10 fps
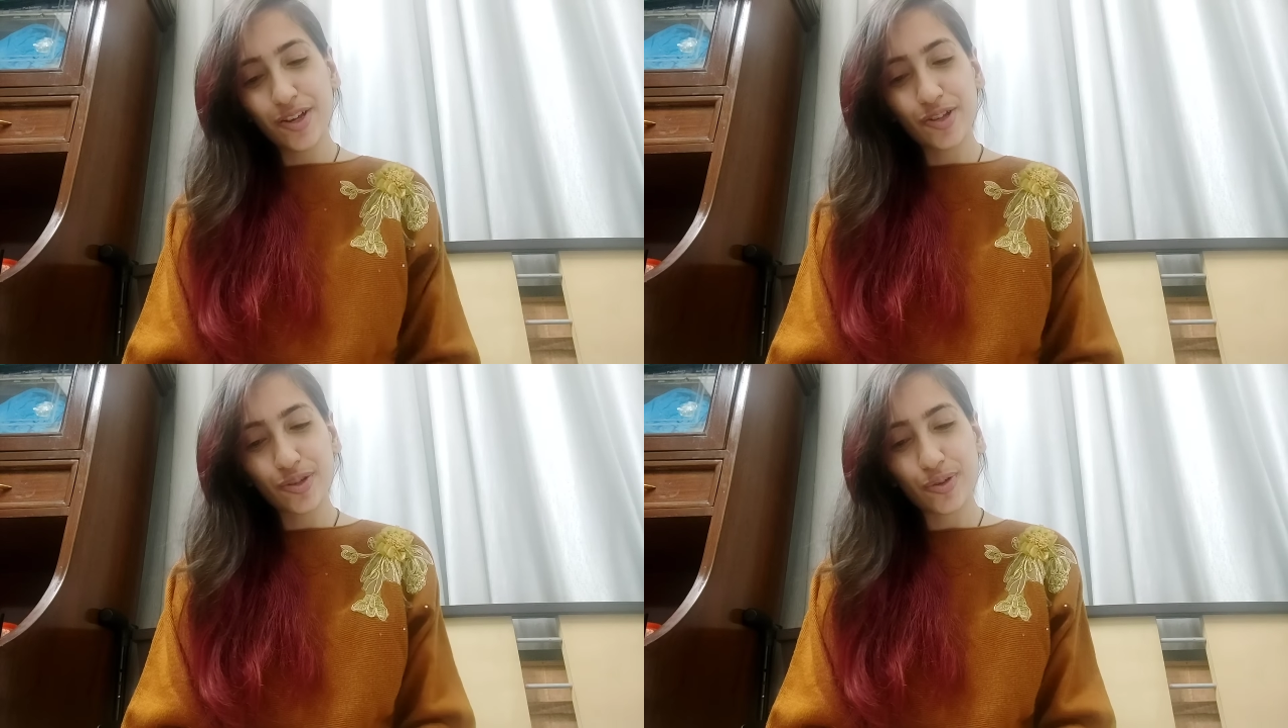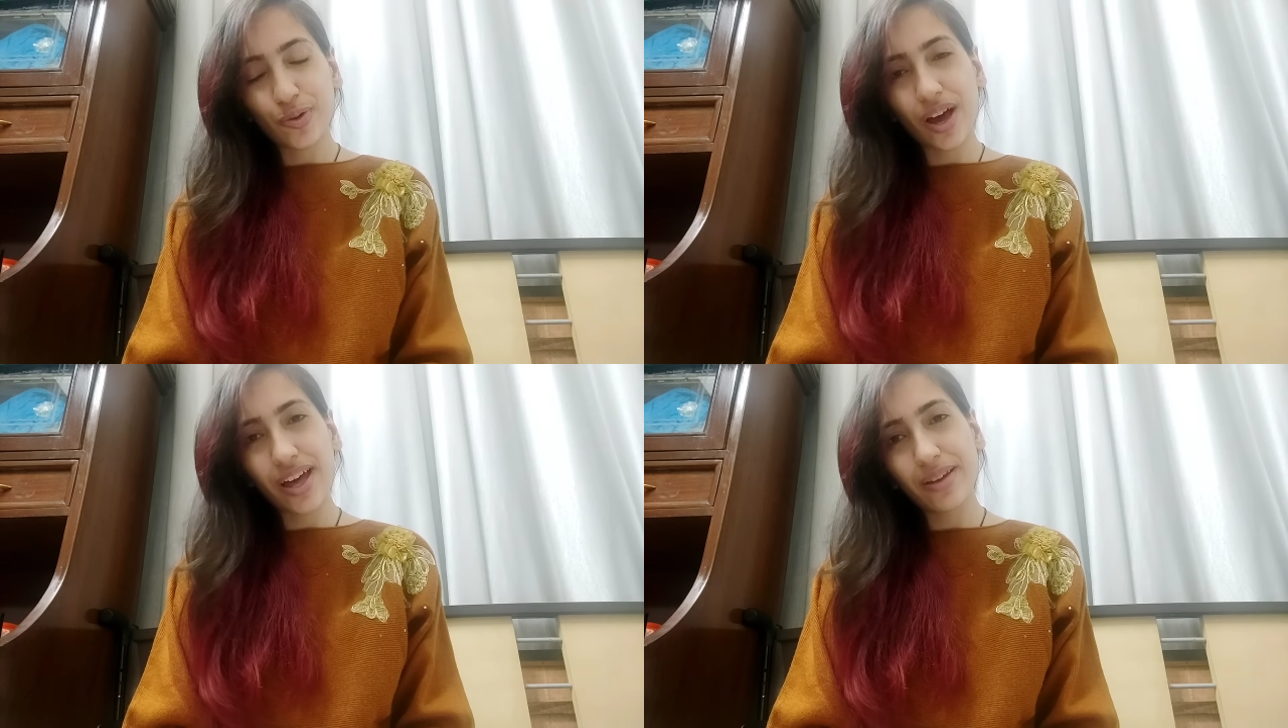
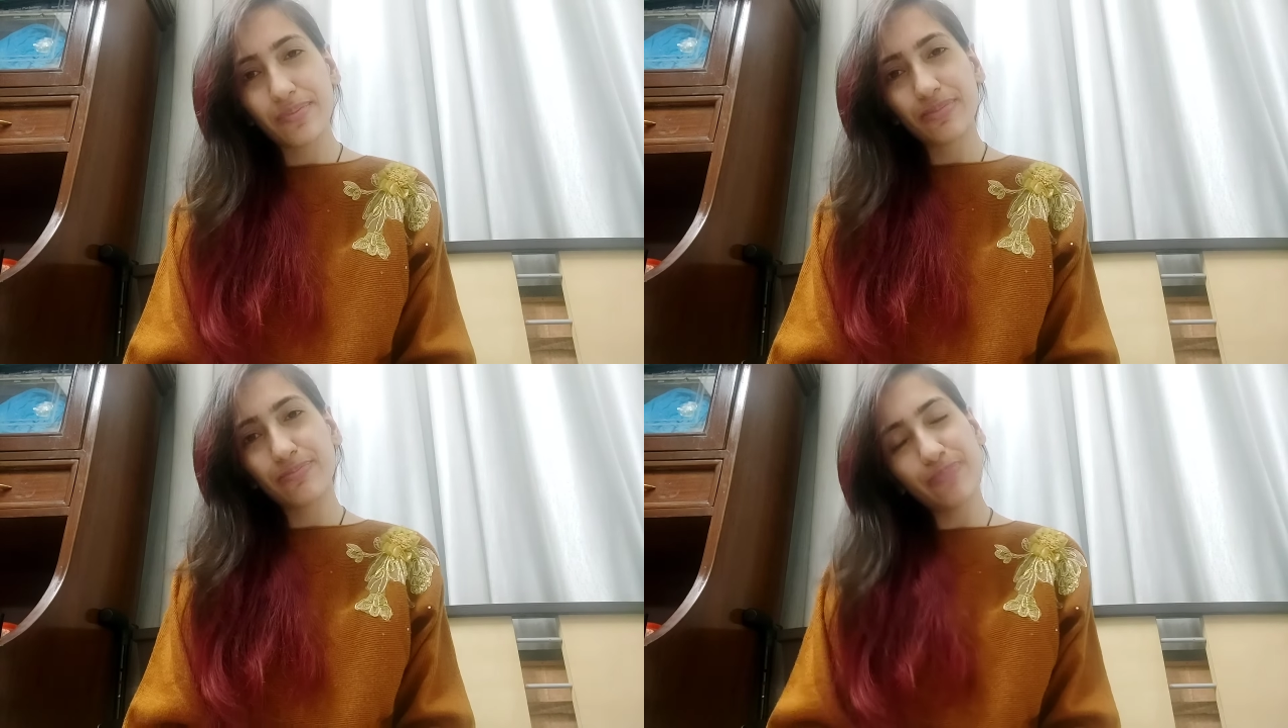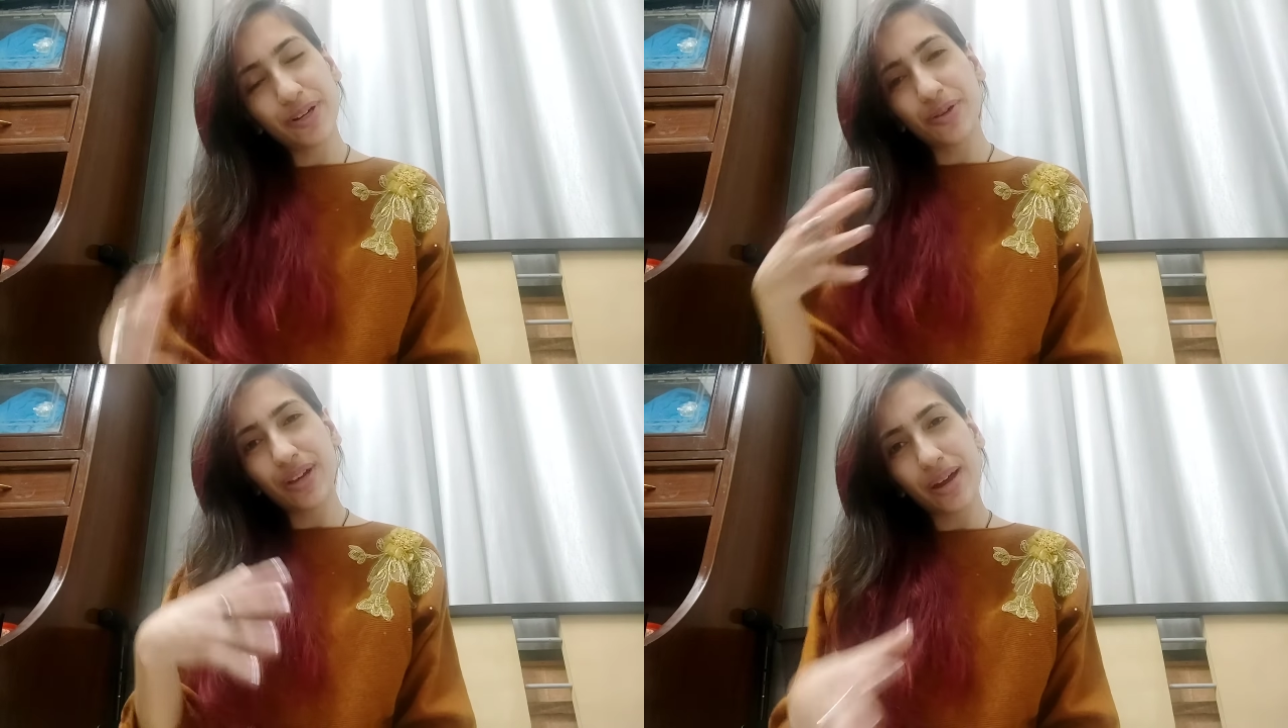so and
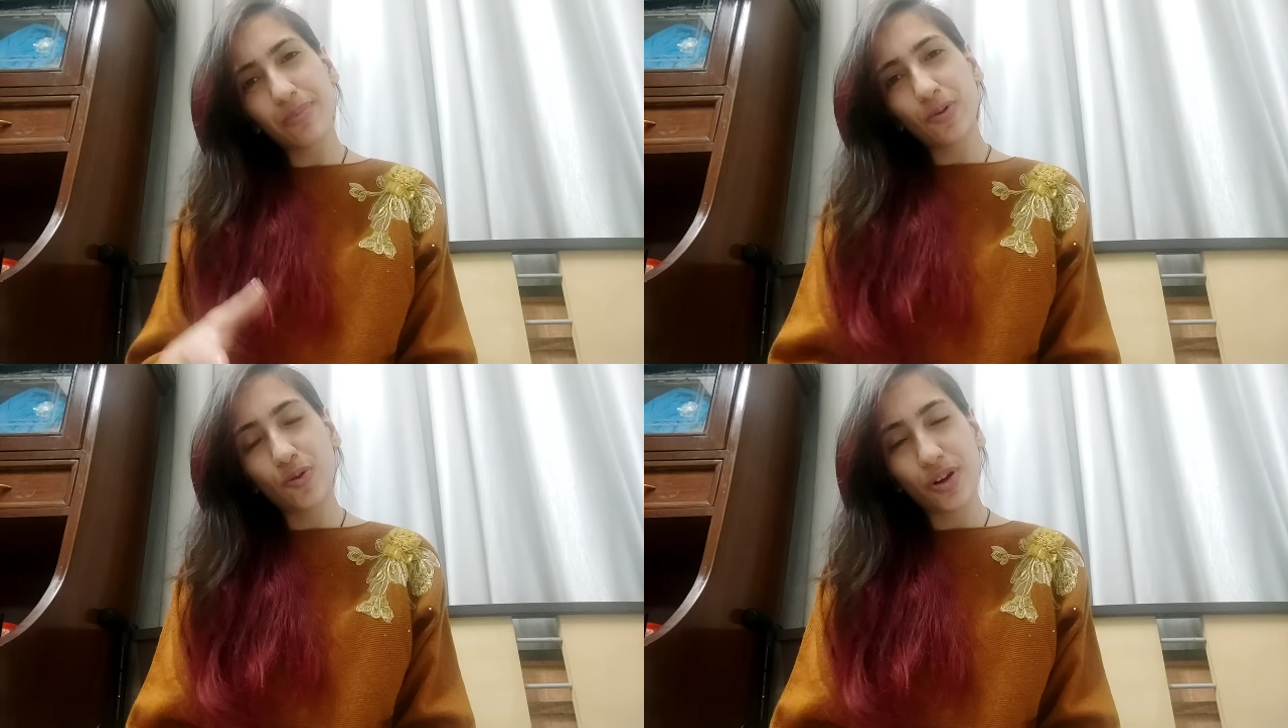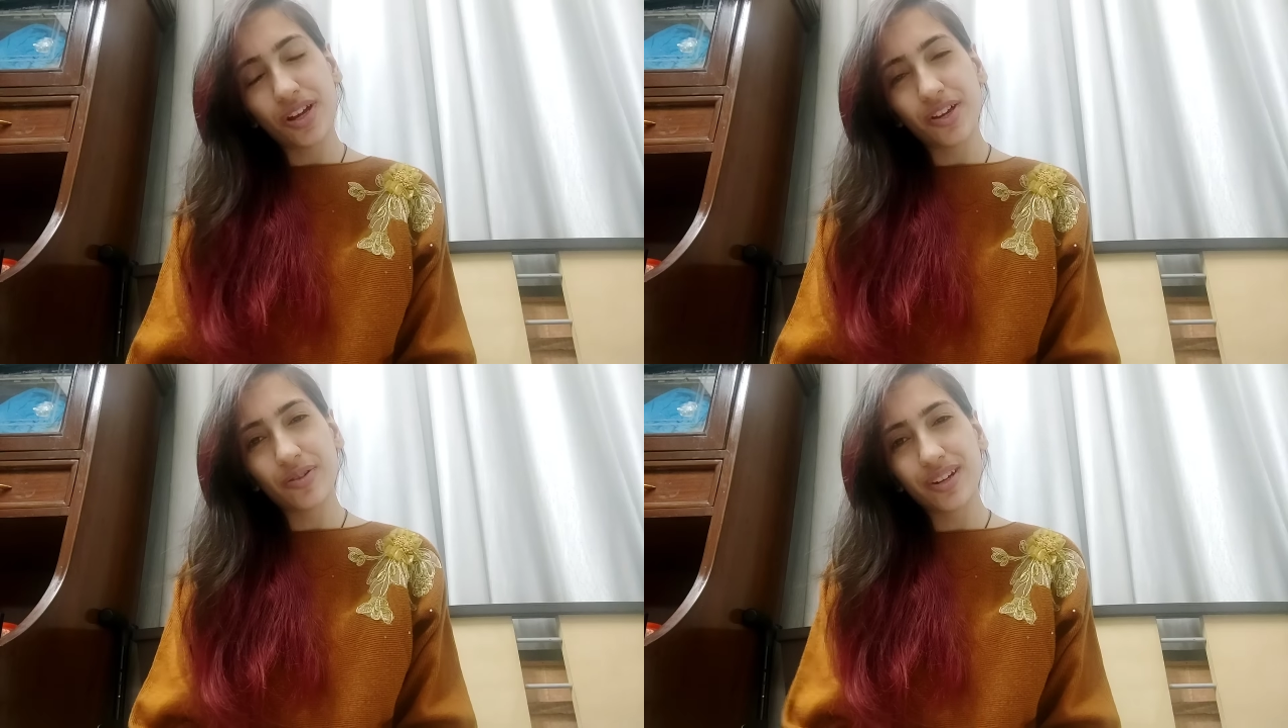but you kept
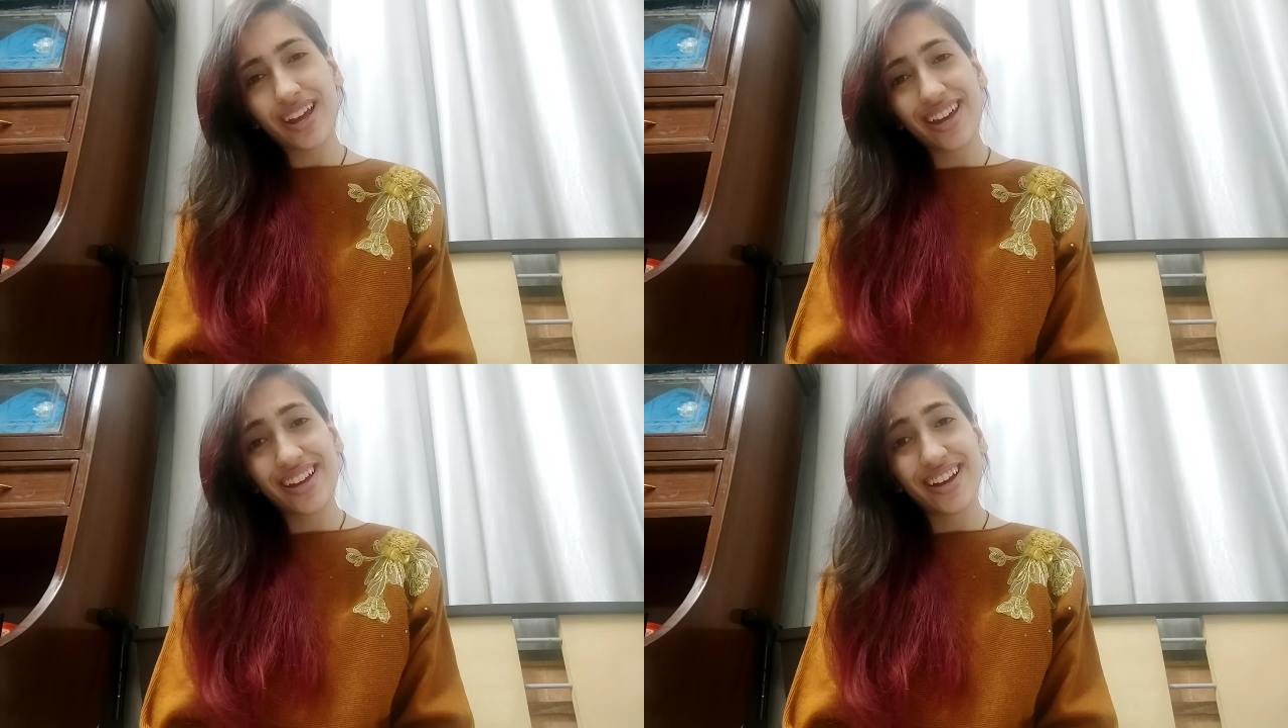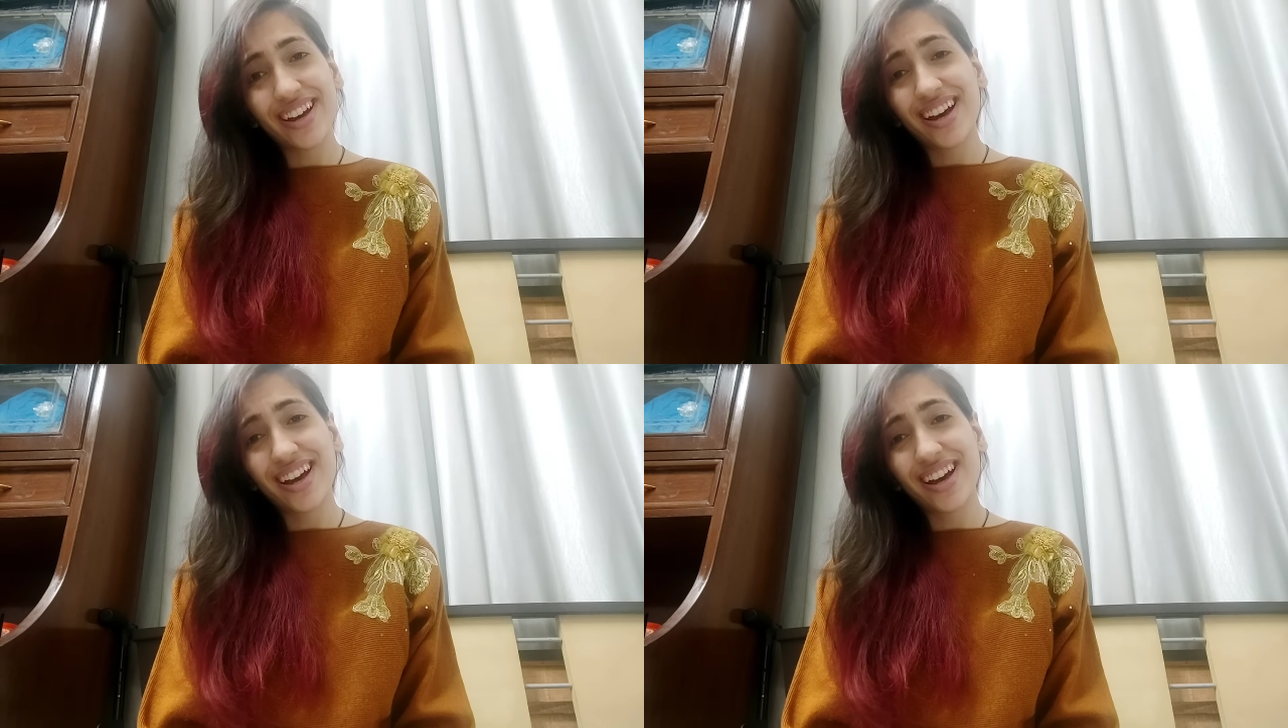going you're like